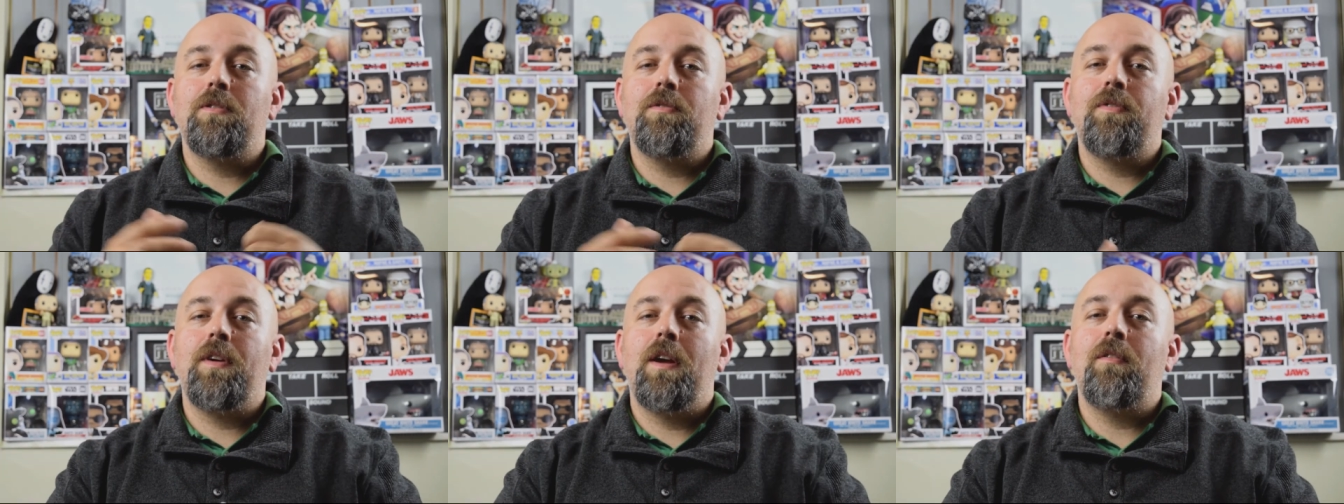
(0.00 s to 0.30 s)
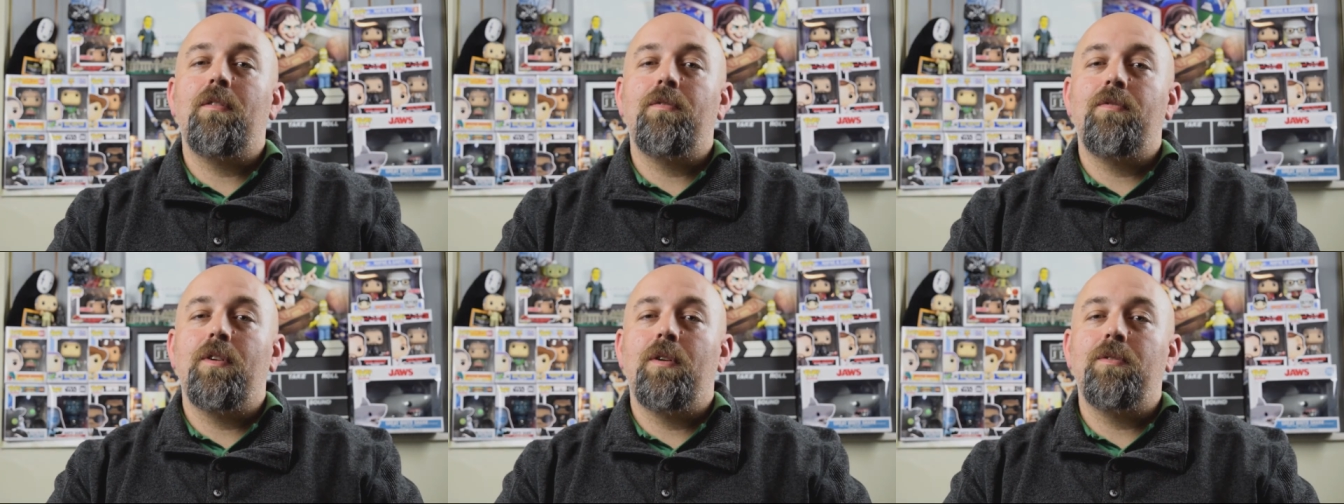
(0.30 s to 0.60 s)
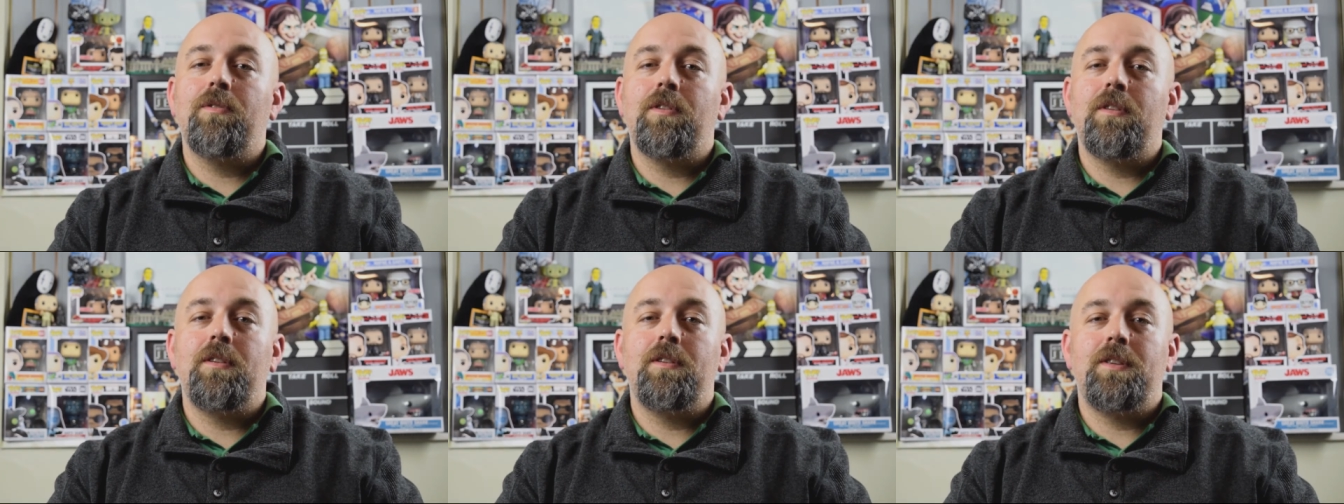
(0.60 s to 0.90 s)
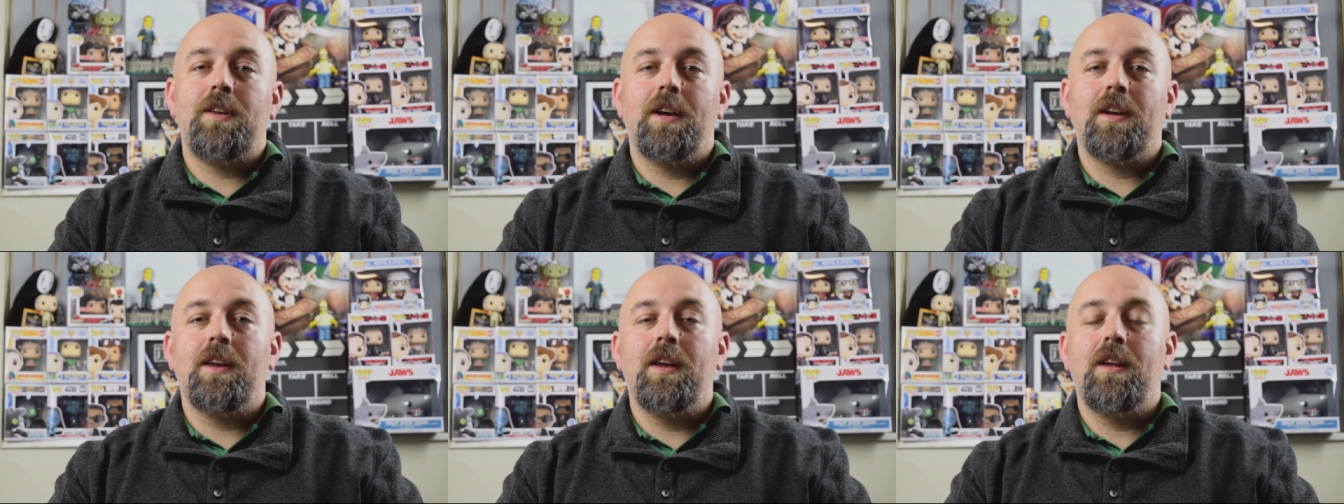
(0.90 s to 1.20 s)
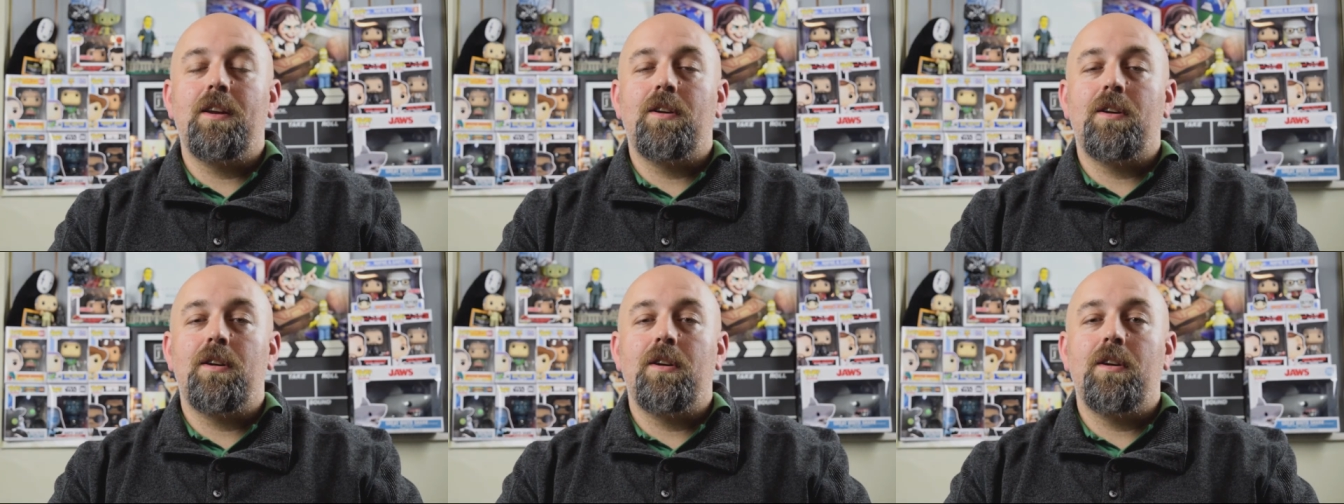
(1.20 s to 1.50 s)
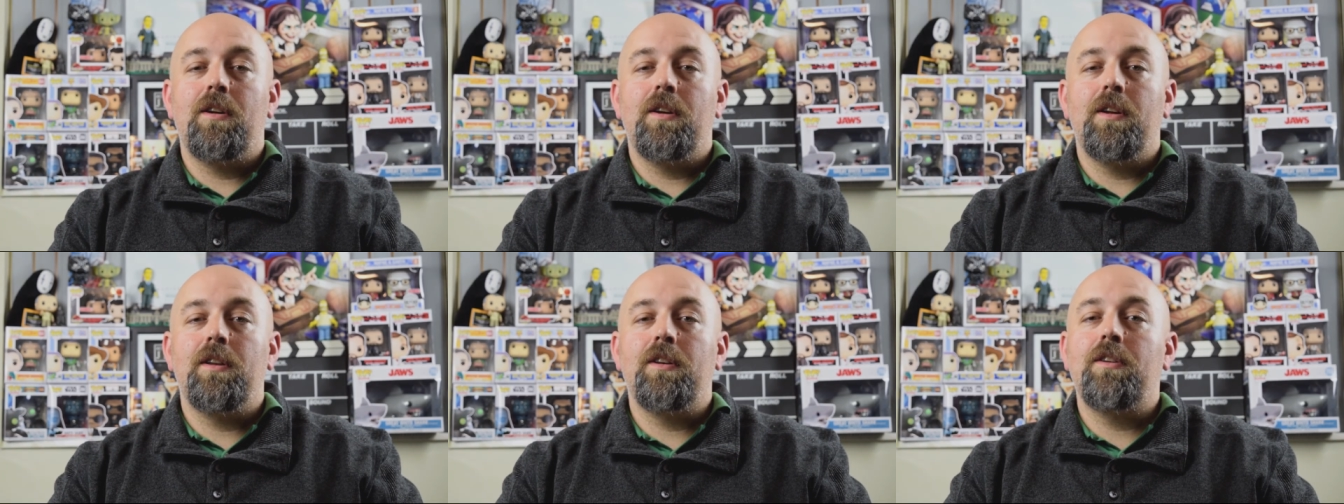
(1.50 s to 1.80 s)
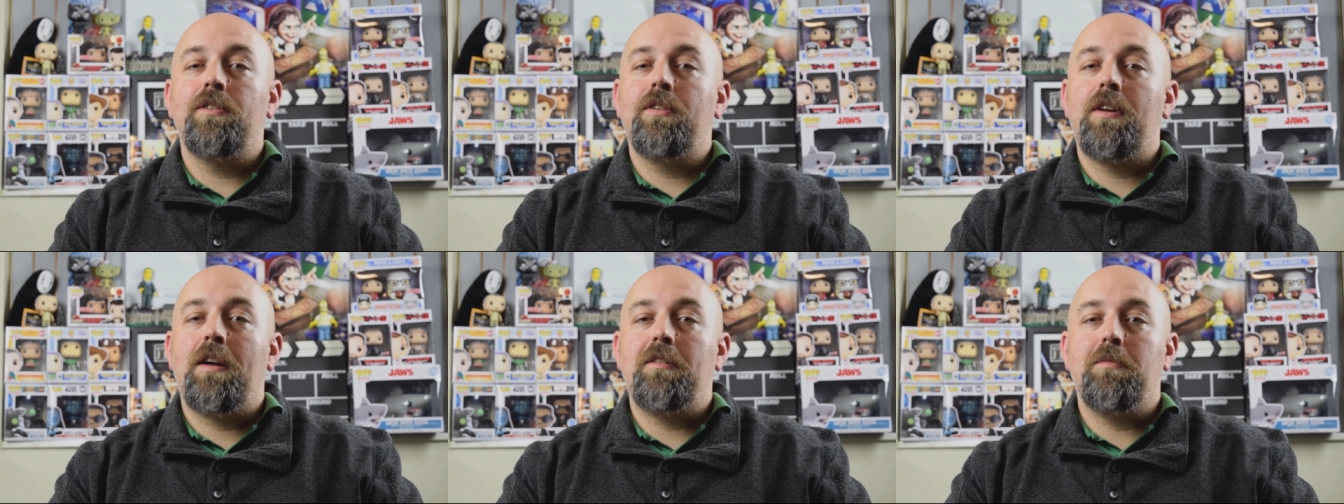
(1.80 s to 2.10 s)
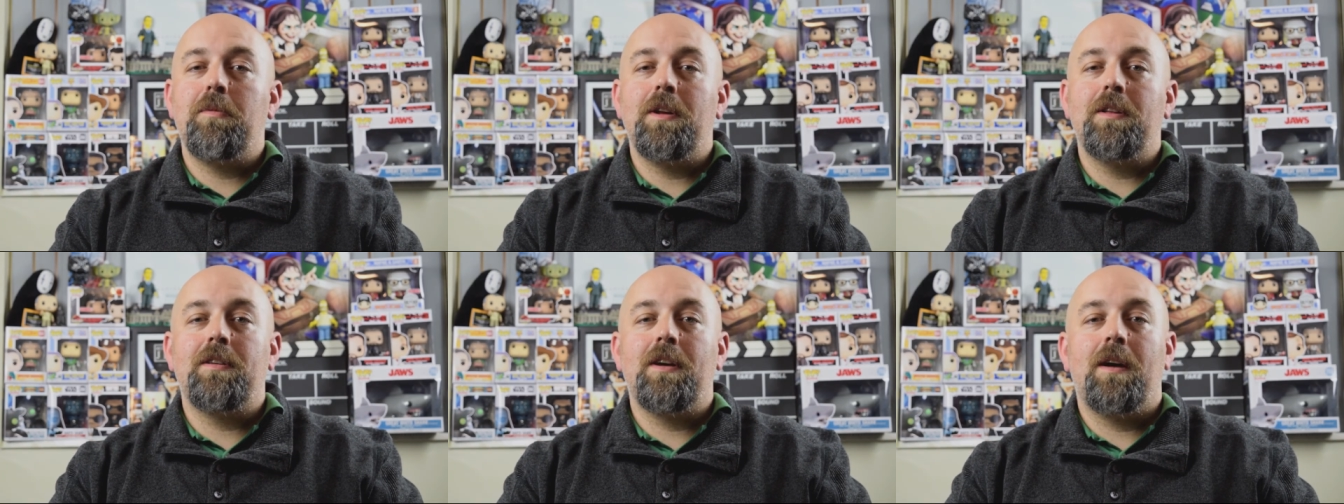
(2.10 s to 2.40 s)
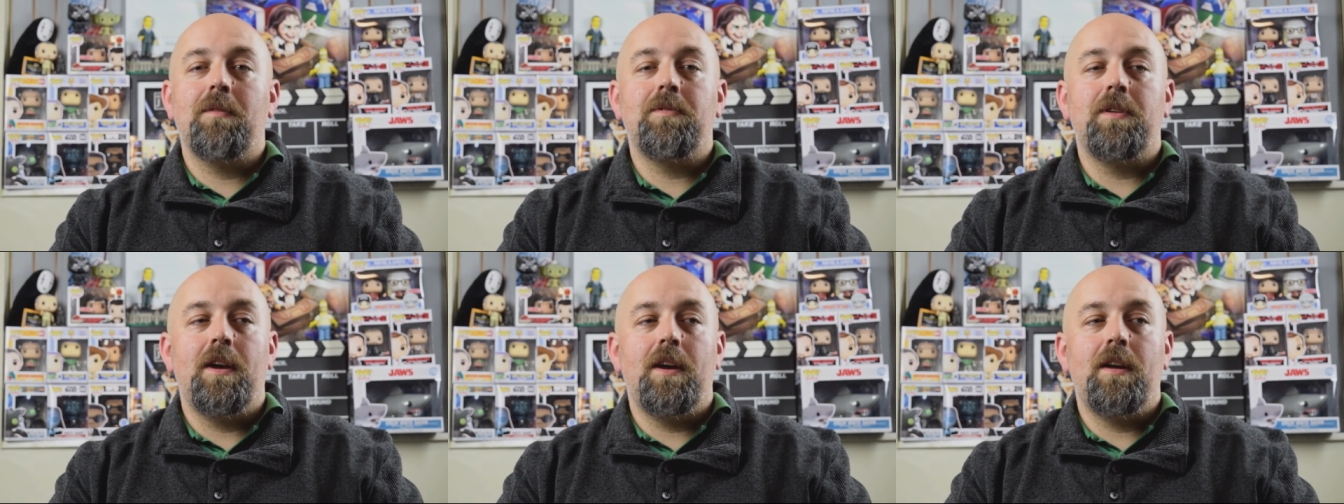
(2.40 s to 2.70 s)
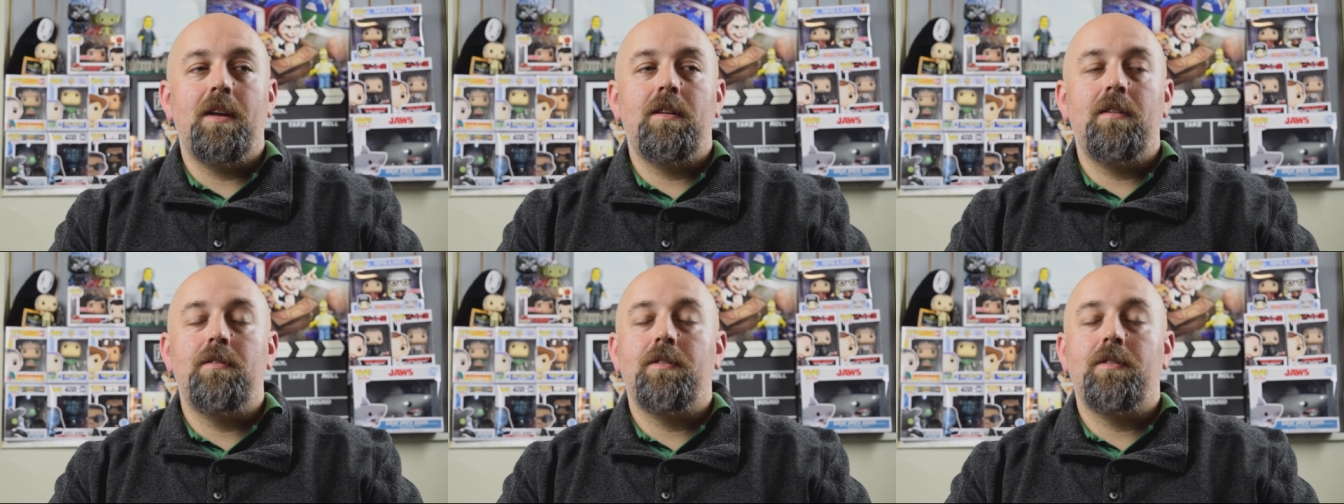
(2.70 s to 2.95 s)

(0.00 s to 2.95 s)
favorite films of the decade are. It doesn't have to be a top 10.